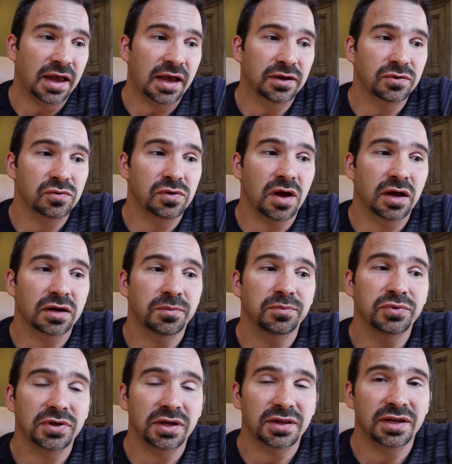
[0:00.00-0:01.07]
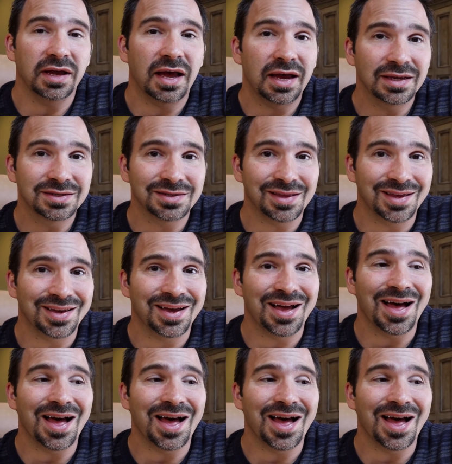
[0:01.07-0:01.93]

and do not completely isolate